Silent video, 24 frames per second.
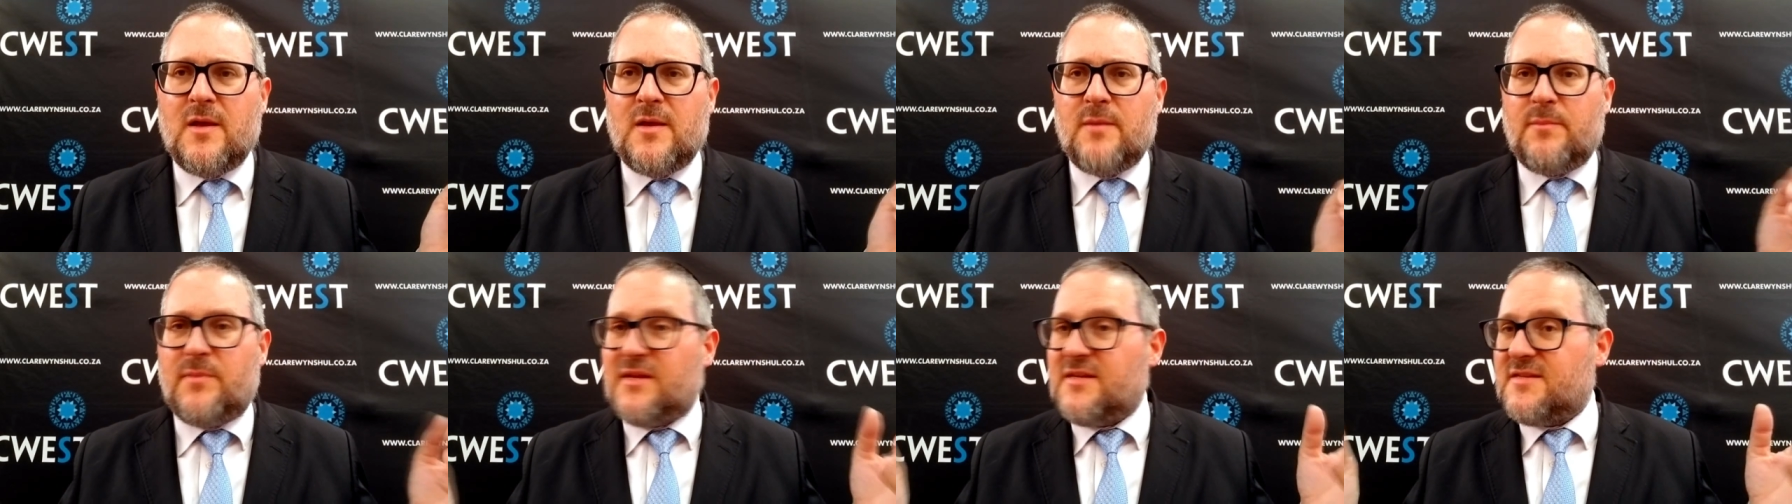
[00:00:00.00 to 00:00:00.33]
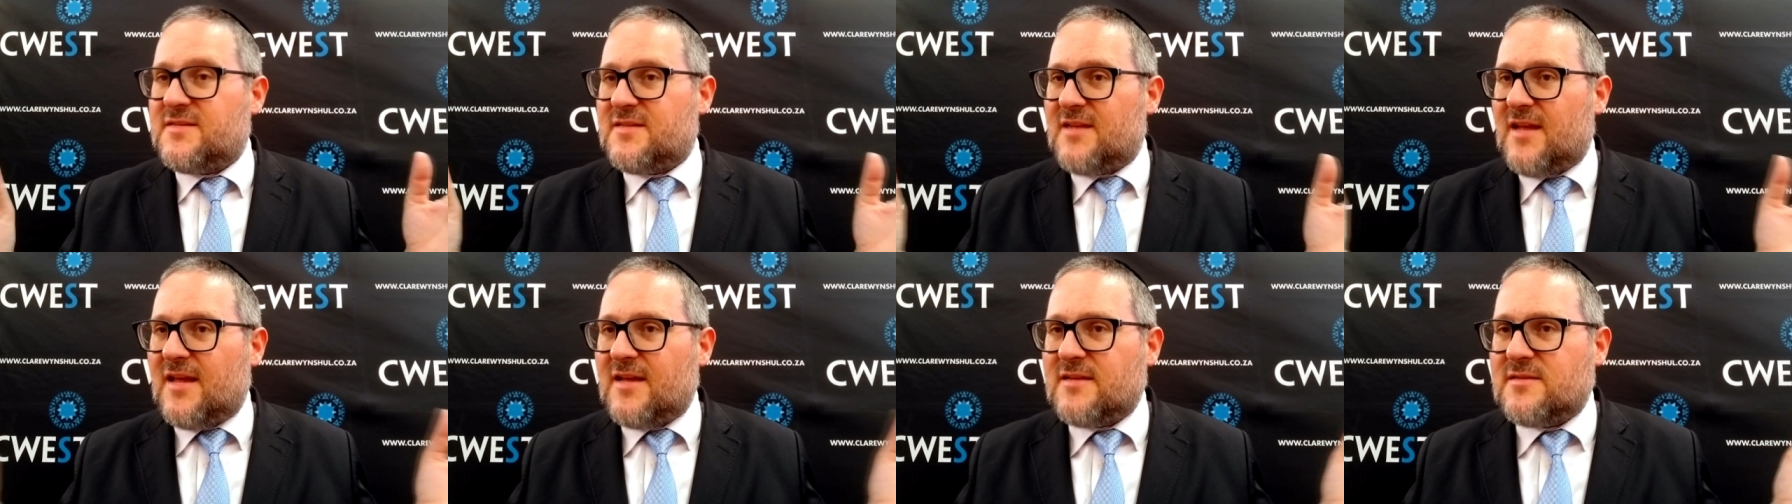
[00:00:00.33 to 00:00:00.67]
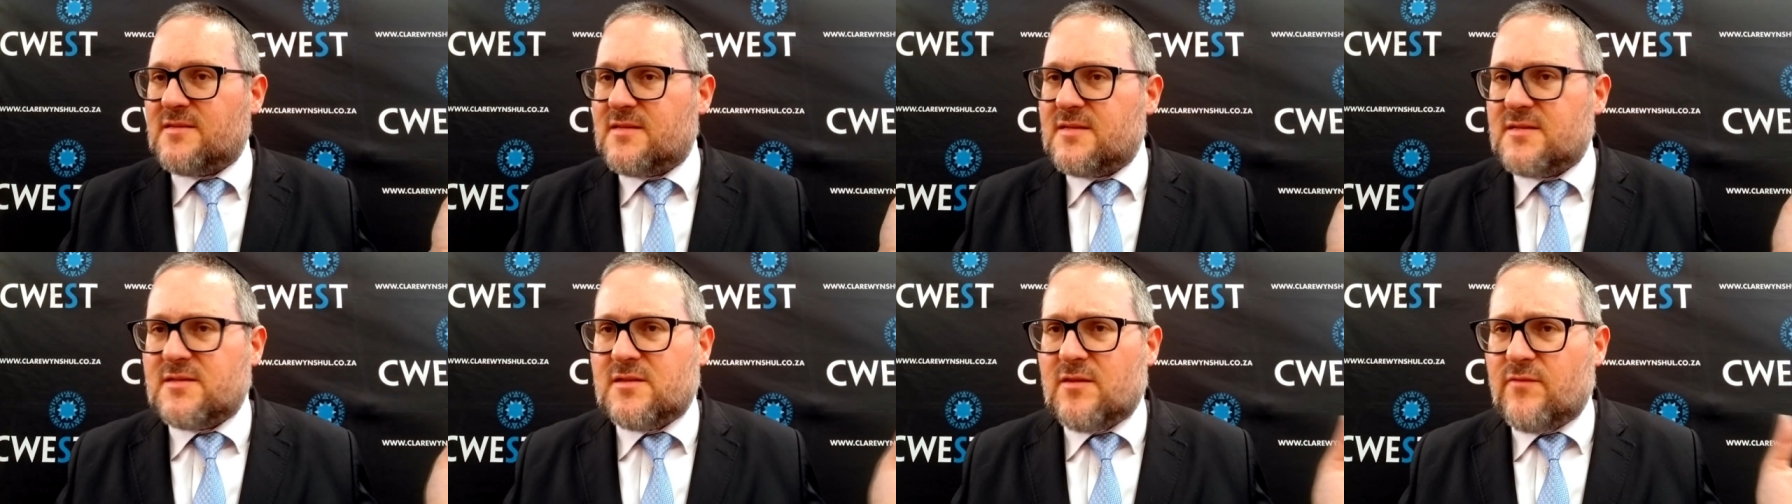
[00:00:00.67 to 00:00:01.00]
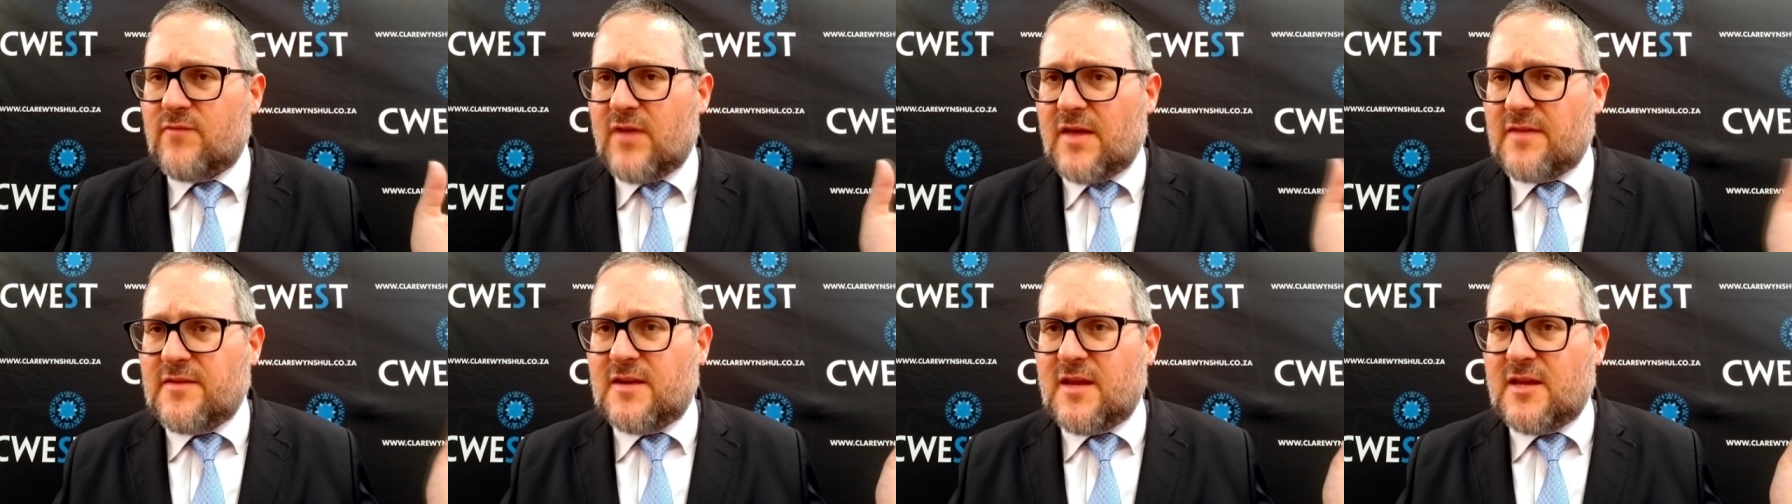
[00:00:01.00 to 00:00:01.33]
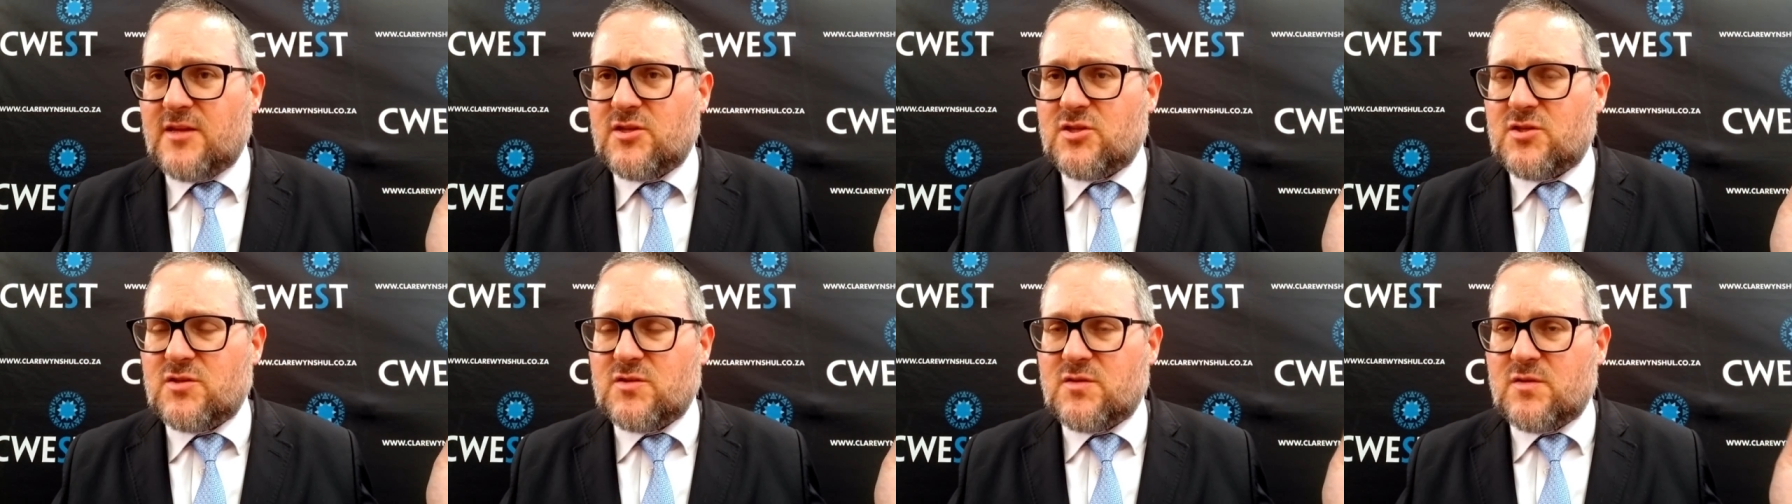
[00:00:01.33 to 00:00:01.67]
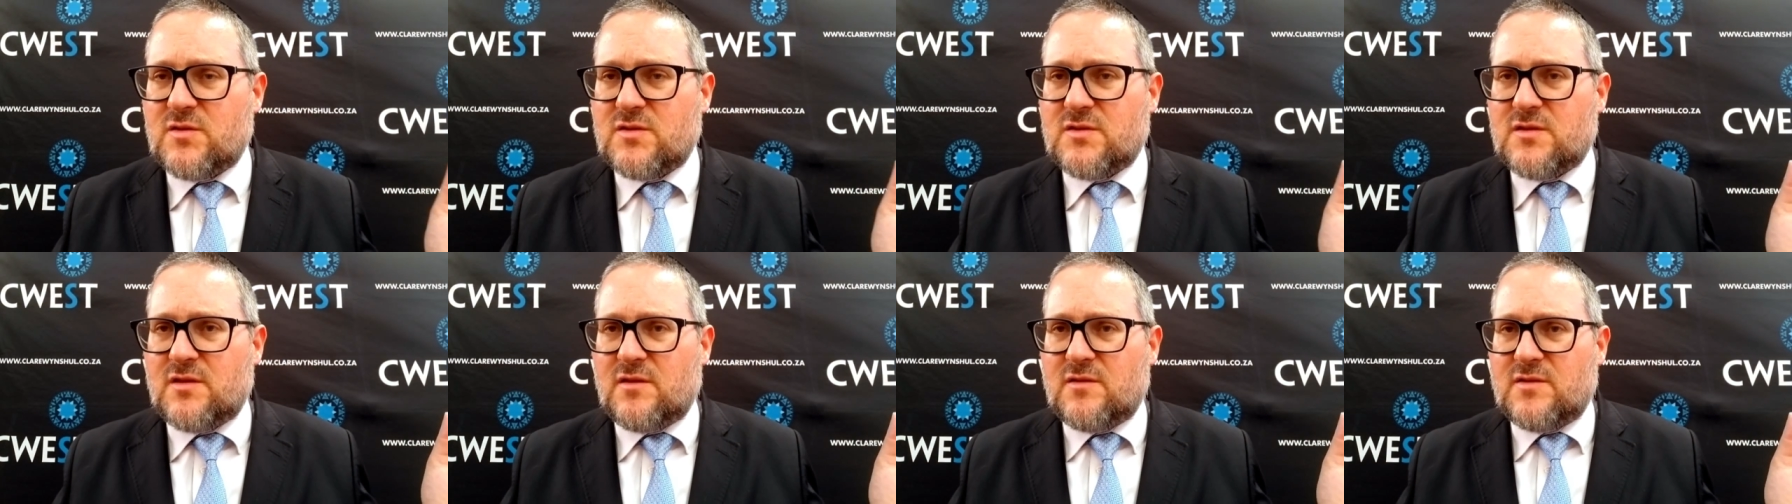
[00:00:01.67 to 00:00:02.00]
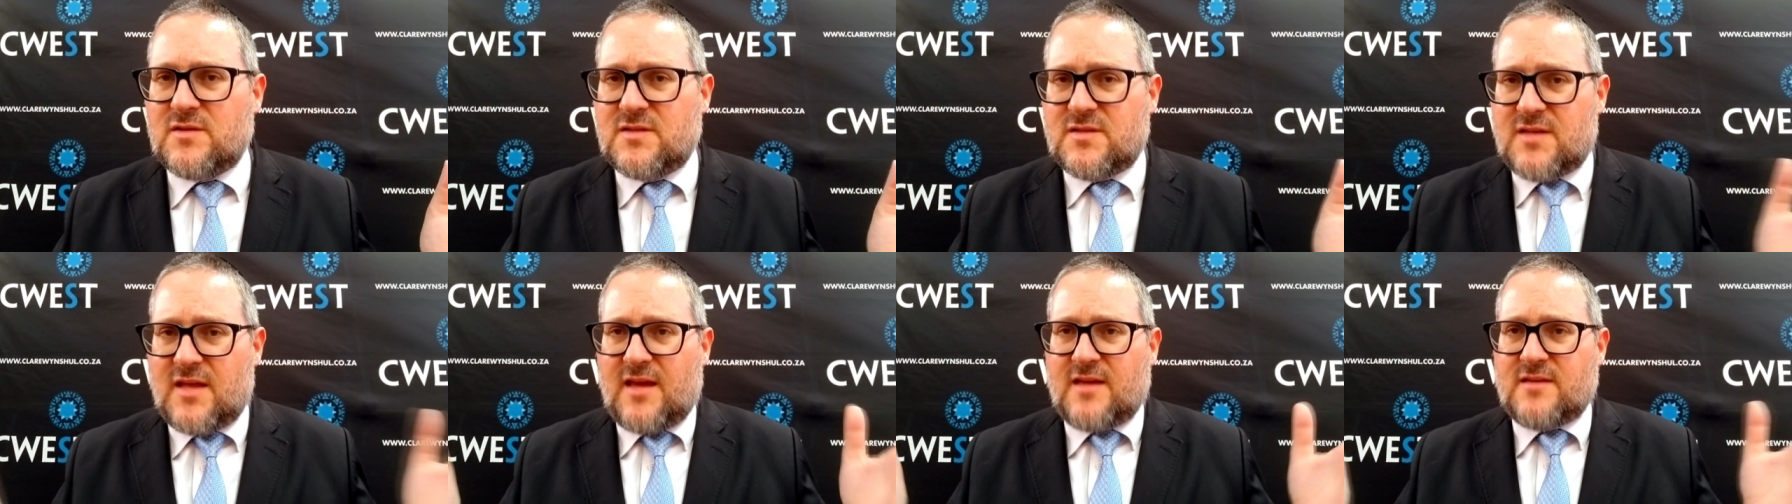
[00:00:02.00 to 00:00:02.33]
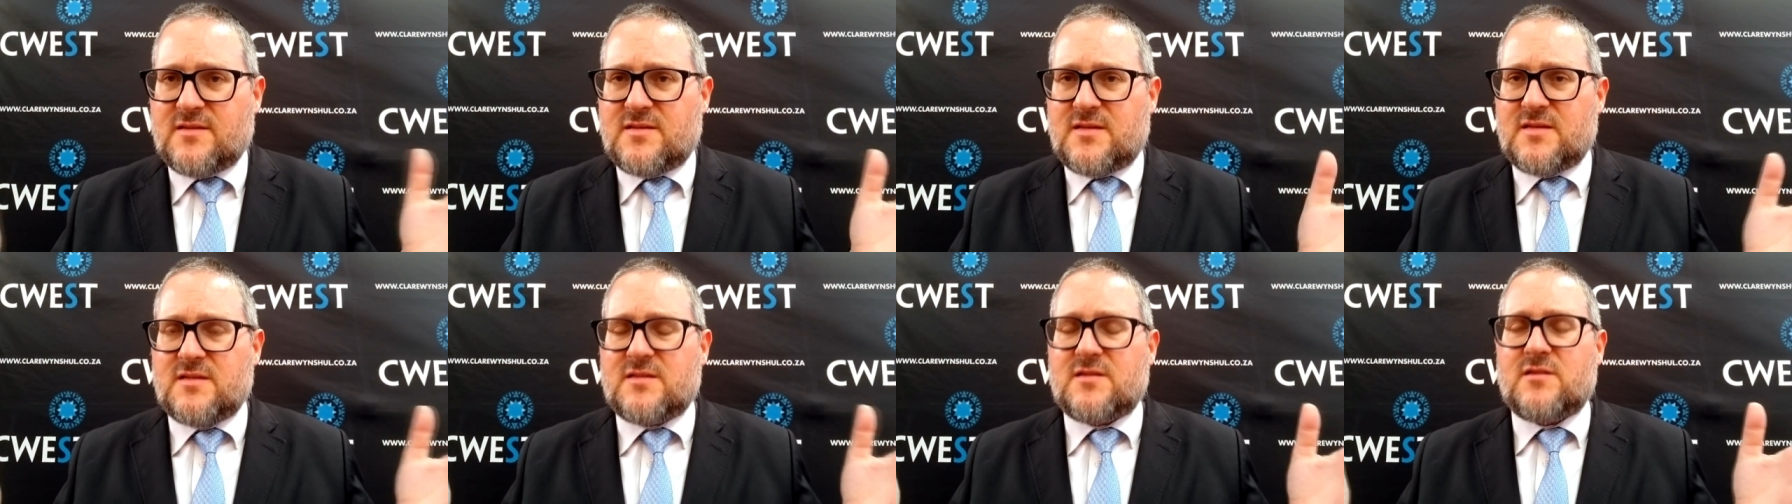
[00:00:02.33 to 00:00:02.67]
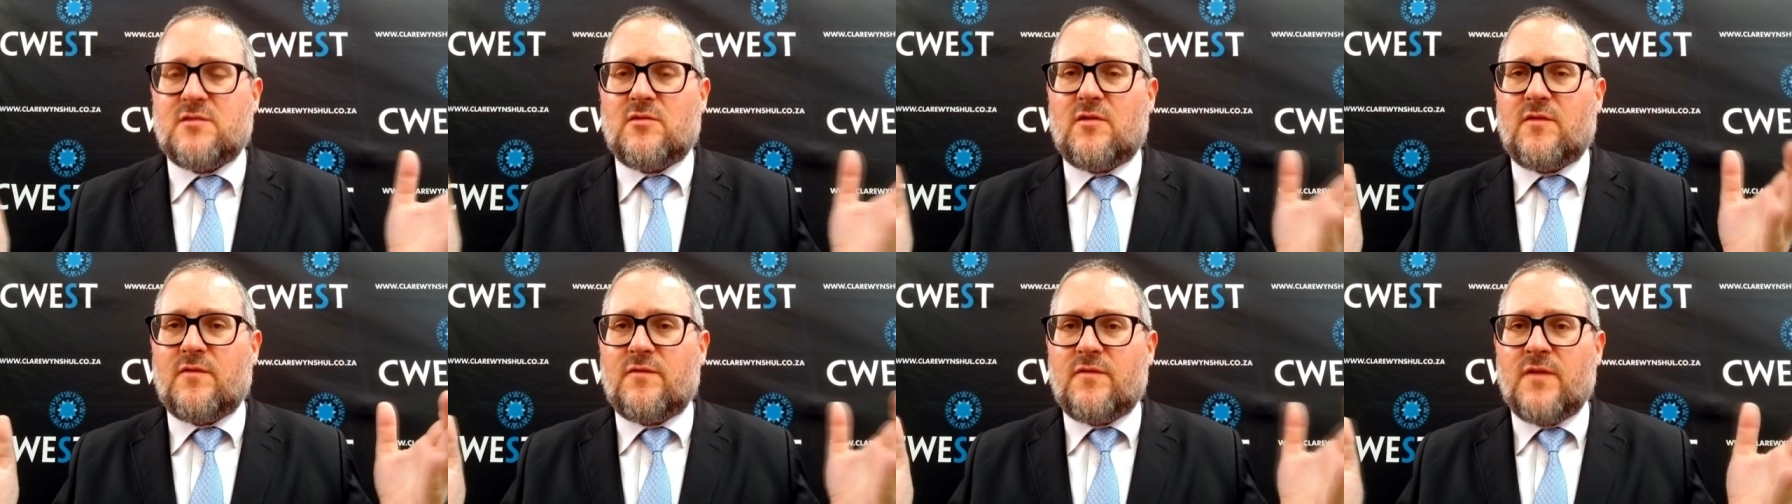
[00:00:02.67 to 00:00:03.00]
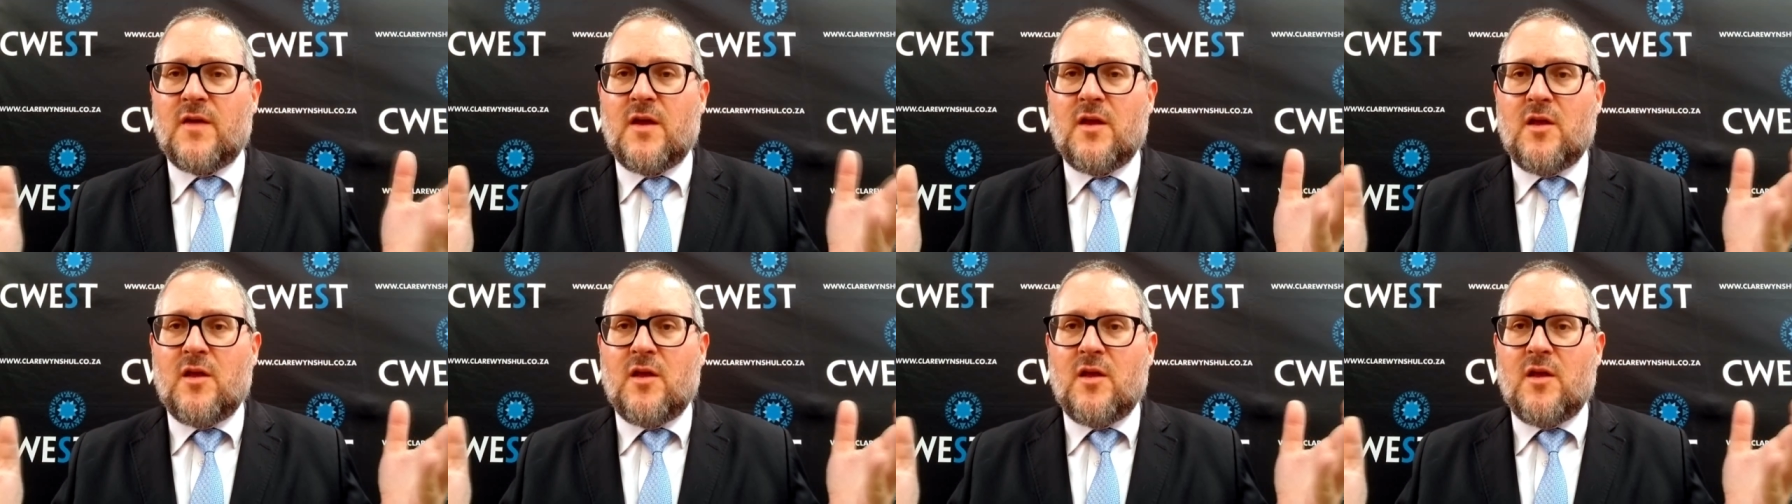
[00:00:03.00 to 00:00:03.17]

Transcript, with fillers: but he's an ancestor of other nations also. He's the ancestor of,